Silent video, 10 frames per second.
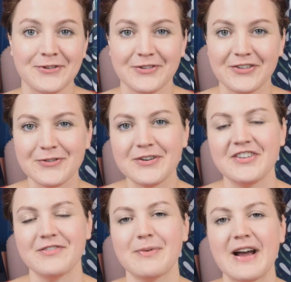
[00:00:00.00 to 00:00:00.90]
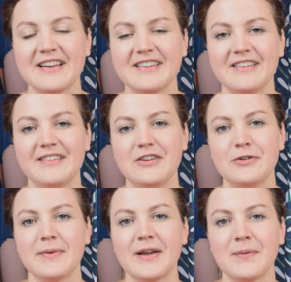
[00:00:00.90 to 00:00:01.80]
restorative practice, you
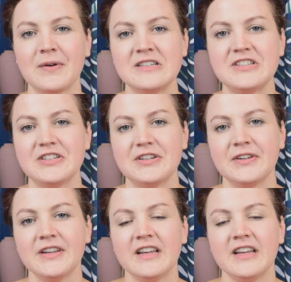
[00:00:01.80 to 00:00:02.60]
might want to